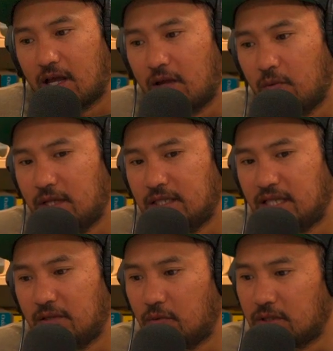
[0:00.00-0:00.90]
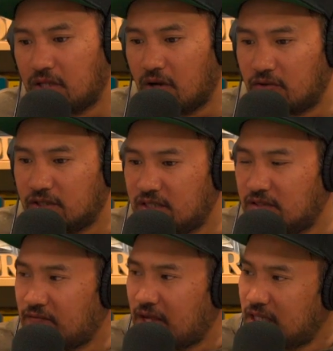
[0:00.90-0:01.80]
Can we see what the origin
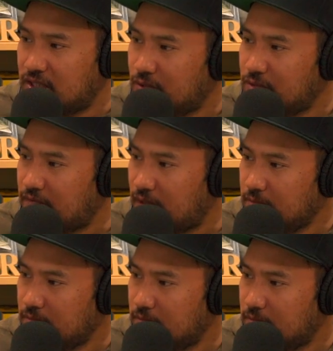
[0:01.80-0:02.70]
of Kancho is from?